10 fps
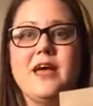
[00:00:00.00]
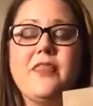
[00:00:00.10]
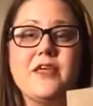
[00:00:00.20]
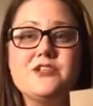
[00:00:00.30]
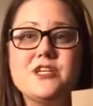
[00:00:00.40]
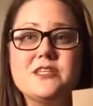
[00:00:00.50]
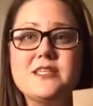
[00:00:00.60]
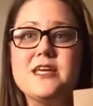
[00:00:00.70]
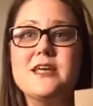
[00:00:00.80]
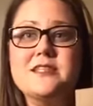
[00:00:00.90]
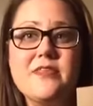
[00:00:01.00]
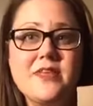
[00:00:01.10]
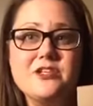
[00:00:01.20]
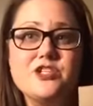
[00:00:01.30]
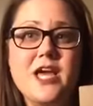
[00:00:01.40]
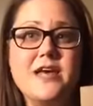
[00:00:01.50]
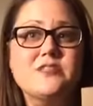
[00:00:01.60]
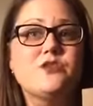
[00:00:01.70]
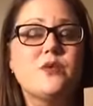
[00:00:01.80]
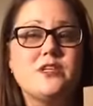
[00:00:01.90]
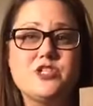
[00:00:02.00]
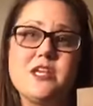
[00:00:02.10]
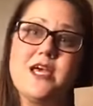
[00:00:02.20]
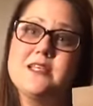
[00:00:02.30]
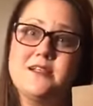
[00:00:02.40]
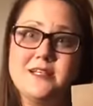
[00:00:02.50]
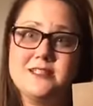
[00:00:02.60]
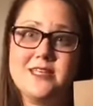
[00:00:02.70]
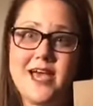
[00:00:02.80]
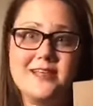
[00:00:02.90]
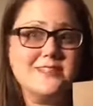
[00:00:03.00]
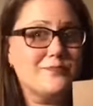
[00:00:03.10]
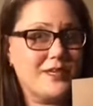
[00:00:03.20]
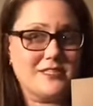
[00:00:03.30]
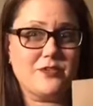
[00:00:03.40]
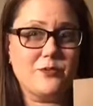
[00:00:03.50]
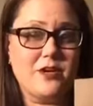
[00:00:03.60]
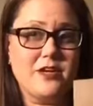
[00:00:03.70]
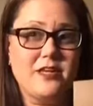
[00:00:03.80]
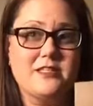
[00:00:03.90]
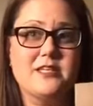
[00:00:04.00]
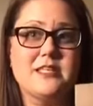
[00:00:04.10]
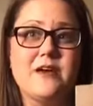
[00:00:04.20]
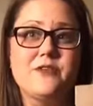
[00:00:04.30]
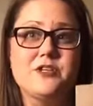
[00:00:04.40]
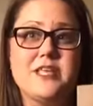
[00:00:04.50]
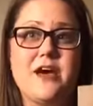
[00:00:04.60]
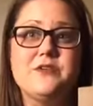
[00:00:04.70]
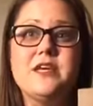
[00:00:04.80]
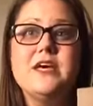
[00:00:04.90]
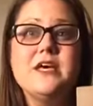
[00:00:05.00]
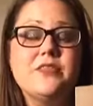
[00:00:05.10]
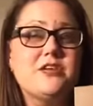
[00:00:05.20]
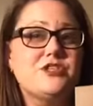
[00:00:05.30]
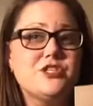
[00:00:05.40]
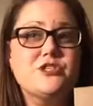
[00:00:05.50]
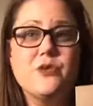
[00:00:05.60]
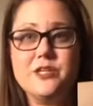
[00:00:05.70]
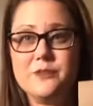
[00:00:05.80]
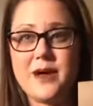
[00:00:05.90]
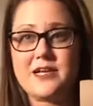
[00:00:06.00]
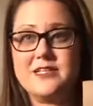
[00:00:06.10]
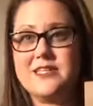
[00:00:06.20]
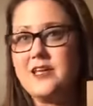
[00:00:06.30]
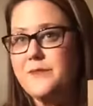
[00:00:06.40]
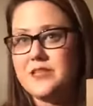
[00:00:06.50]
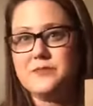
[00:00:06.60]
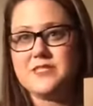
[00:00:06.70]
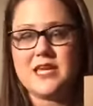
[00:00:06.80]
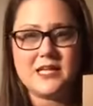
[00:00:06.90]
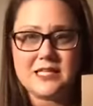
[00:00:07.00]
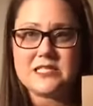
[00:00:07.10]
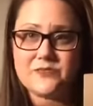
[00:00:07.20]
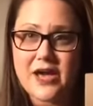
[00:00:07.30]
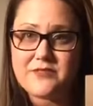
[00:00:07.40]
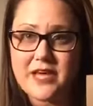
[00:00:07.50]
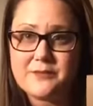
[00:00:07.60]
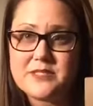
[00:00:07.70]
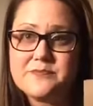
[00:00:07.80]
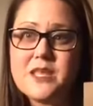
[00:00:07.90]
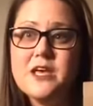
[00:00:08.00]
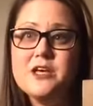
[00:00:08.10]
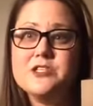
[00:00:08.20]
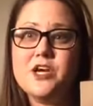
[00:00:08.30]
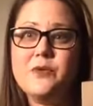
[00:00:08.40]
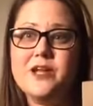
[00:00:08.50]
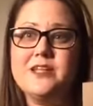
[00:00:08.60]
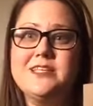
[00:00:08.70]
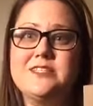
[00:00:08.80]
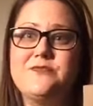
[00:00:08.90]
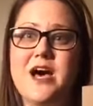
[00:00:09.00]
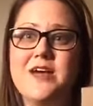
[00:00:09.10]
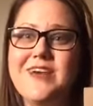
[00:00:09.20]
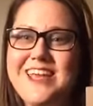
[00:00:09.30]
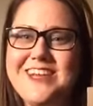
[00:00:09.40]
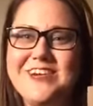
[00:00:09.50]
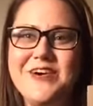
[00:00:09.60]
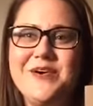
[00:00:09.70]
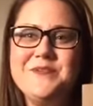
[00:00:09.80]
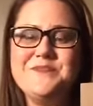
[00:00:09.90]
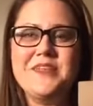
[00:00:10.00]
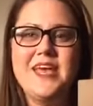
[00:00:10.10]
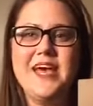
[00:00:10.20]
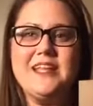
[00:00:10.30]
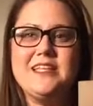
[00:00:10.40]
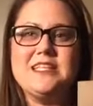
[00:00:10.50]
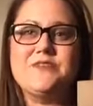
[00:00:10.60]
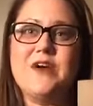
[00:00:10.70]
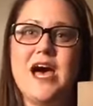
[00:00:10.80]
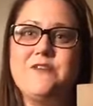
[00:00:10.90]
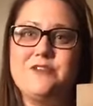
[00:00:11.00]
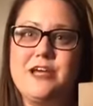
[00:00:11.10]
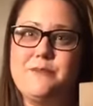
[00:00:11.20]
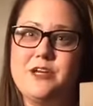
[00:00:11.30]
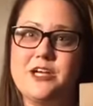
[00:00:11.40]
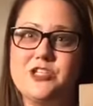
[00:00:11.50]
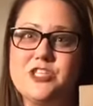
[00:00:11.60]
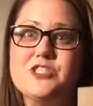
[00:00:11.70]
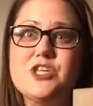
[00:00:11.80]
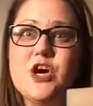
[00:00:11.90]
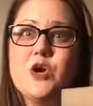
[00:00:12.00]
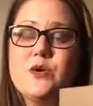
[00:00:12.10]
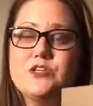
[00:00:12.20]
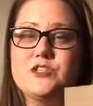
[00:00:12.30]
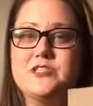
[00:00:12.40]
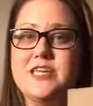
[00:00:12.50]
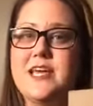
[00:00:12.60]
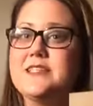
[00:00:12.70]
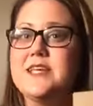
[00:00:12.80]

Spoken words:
And then she can say yes. And then she has to, when she clicks the yes, because it does have her sound, then she's going to practice saying and make them say it at least 5 times. So I want at least 5. Hi, Nicole. At least 5 great productions. So she'll say yes.